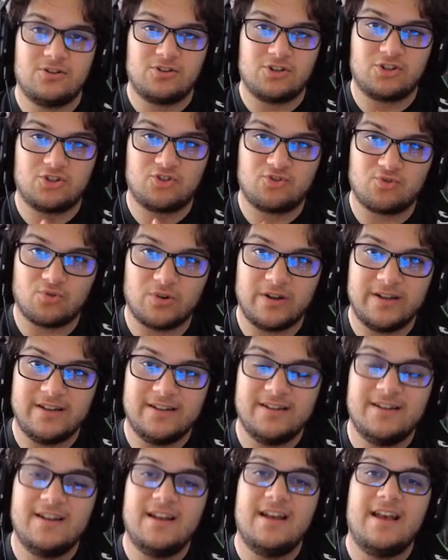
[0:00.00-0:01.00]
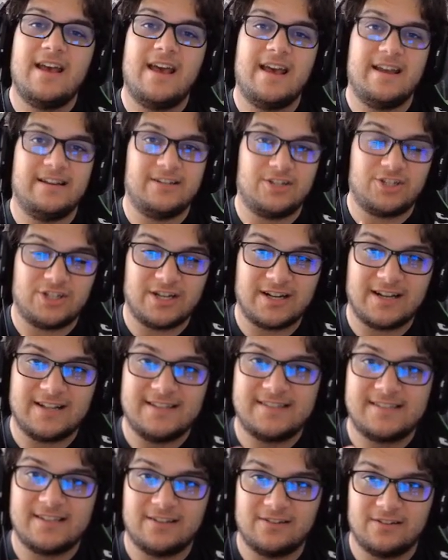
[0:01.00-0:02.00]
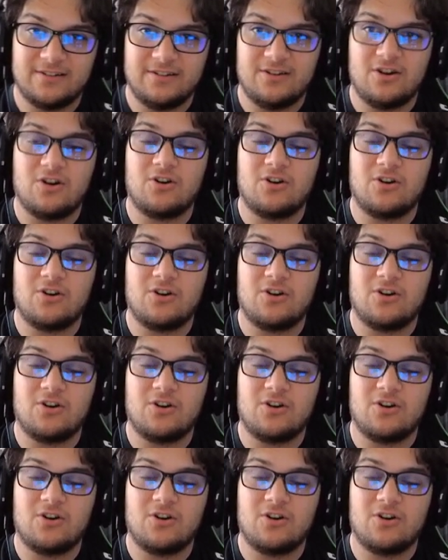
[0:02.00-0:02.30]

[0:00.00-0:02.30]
Destroyer and Shin Godzilla